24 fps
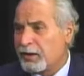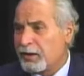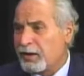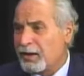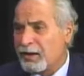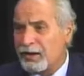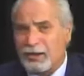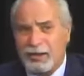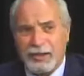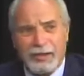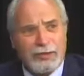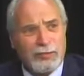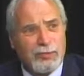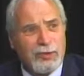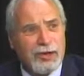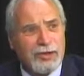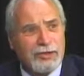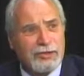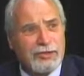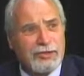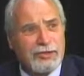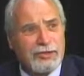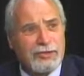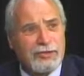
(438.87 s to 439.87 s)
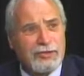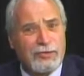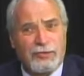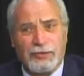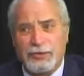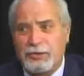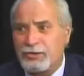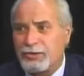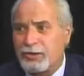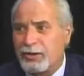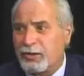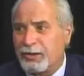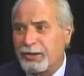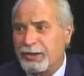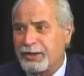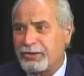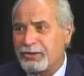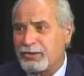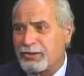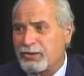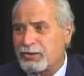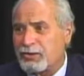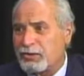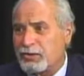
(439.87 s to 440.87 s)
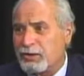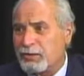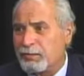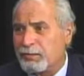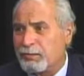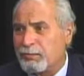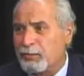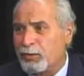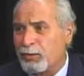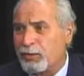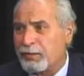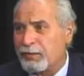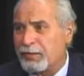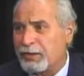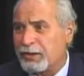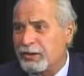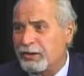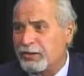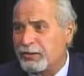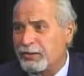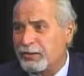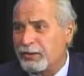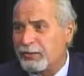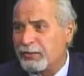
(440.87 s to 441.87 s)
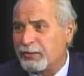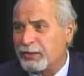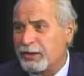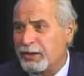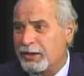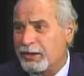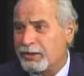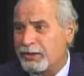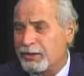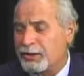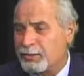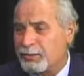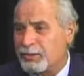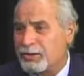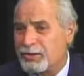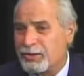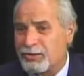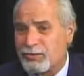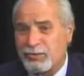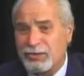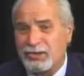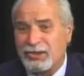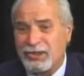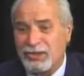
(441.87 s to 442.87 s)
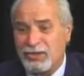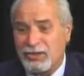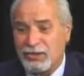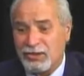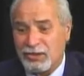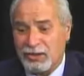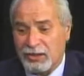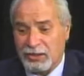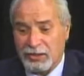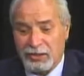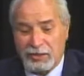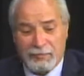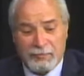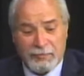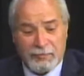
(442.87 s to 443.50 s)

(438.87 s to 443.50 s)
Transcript: And I like how this interview is going. It's just sort of morphing into different areas, which is really good.